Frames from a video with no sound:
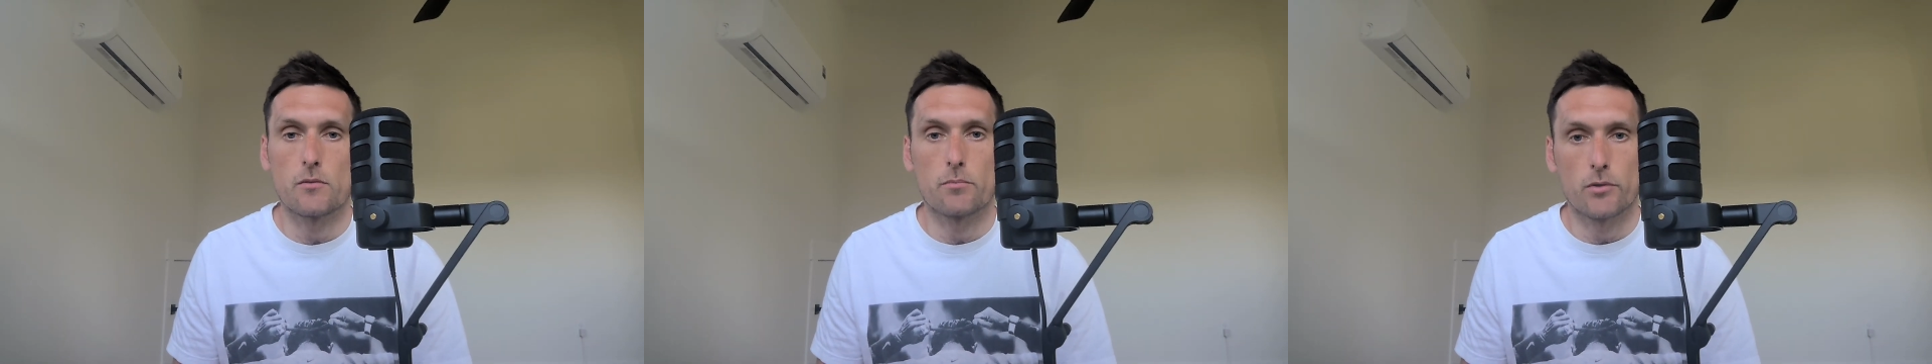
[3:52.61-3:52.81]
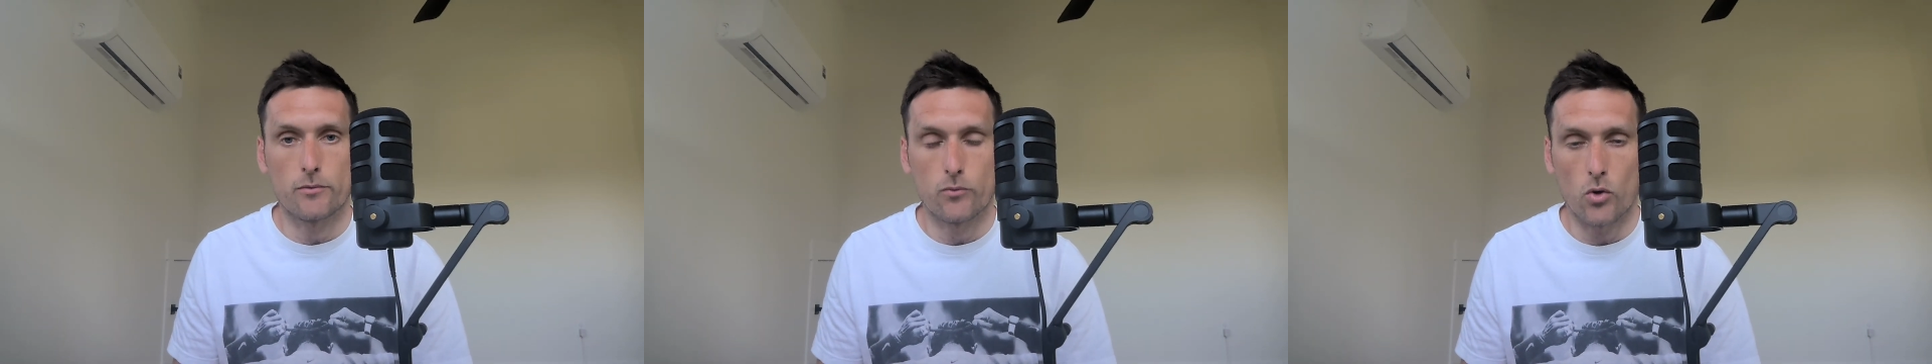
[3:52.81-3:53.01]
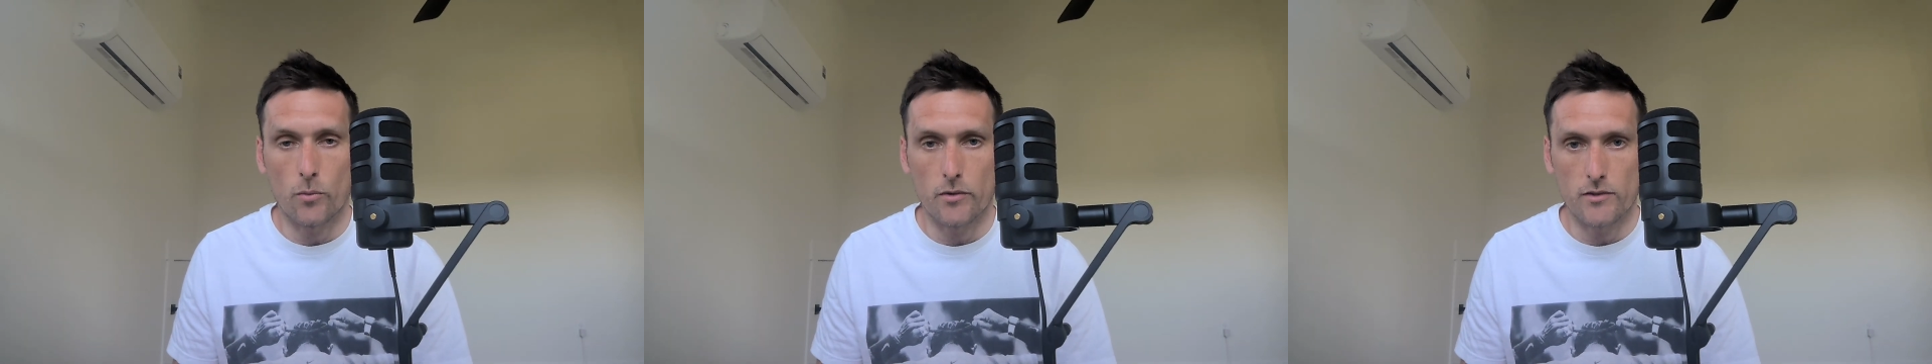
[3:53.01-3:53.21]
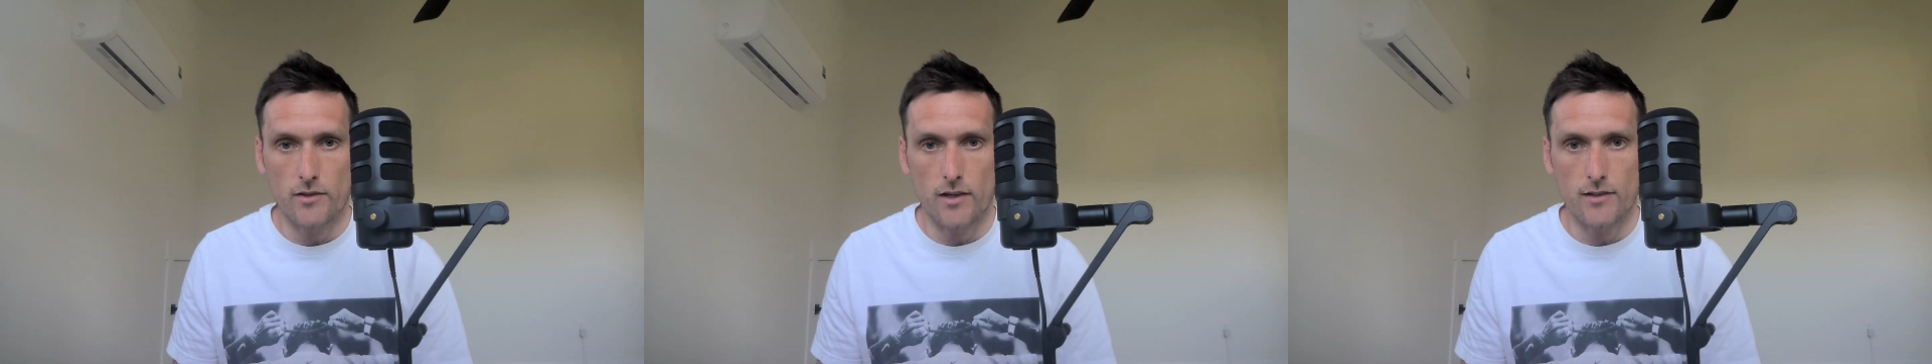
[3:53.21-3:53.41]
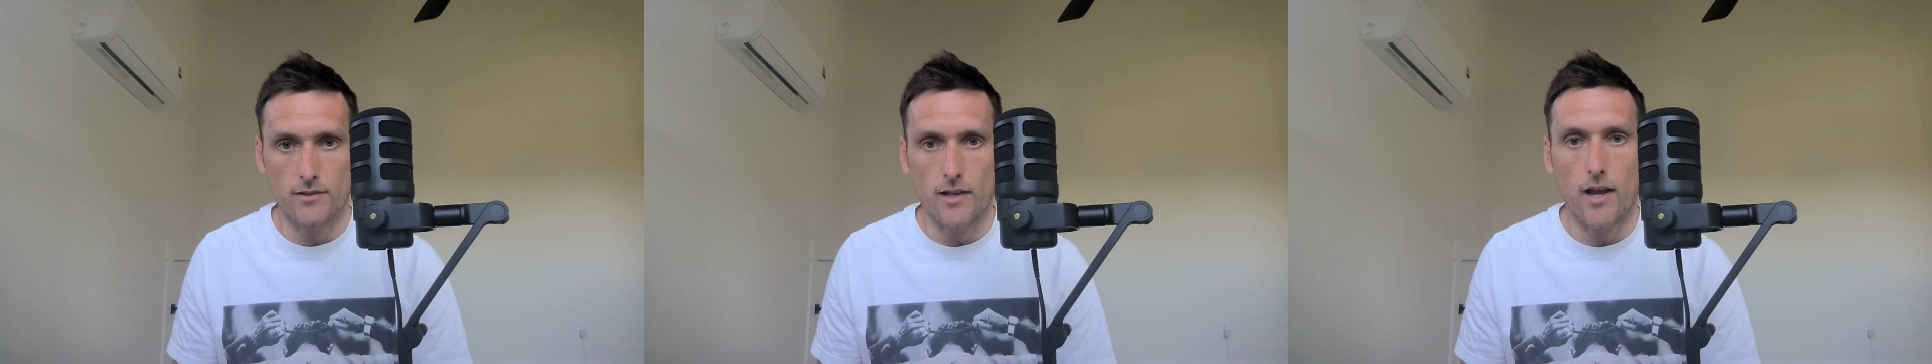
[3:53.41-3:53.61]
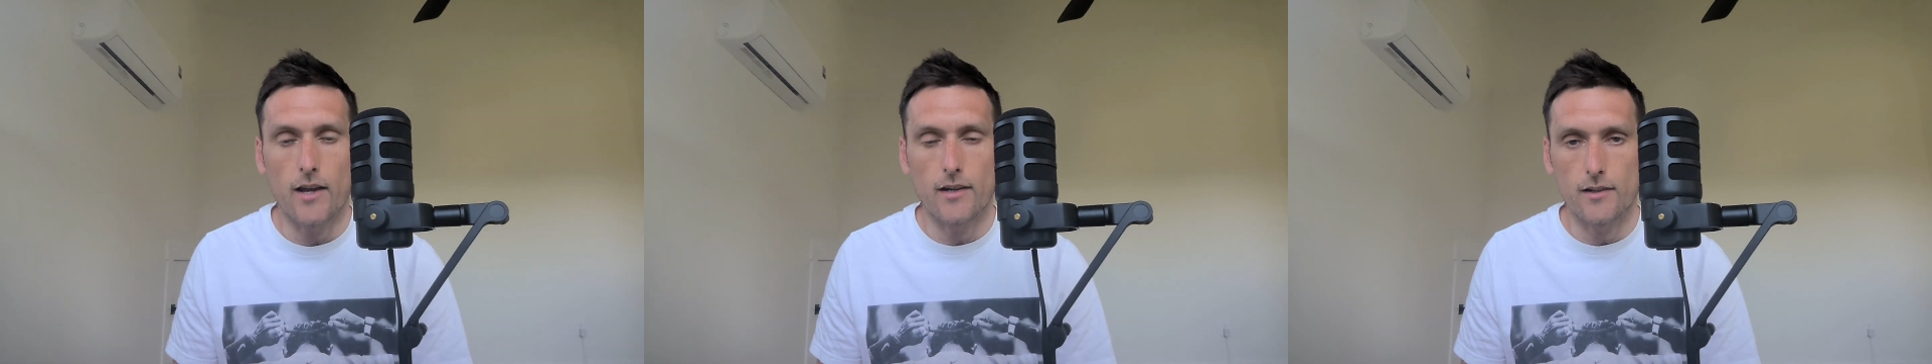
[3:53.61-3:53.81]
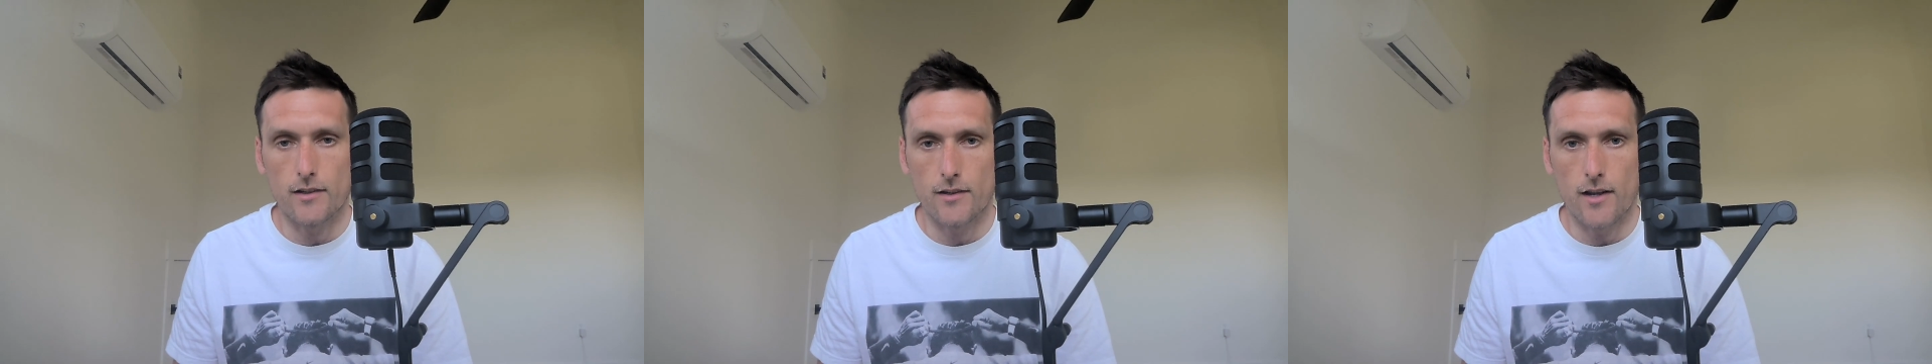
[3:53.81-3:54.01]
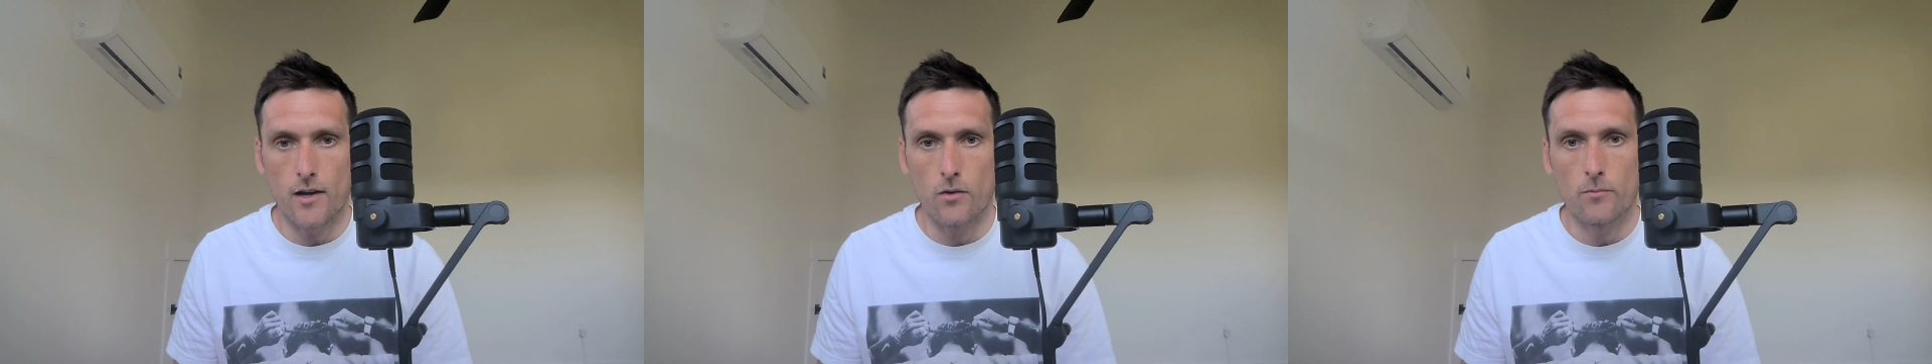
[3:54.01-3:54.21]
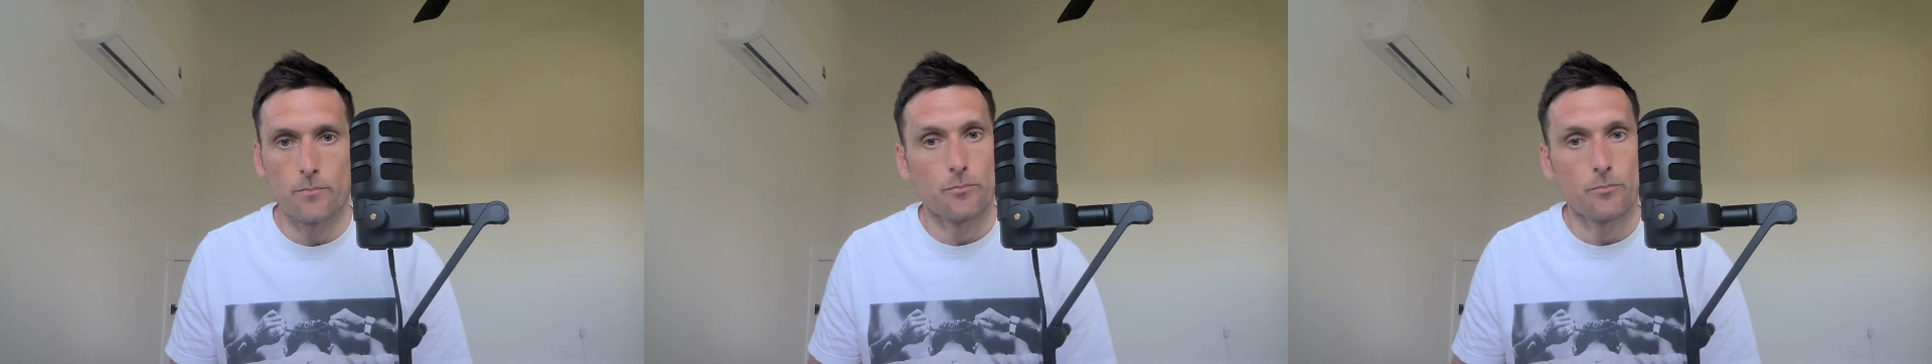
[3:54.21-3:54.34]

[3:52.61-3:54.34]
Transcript: performance anxiety now,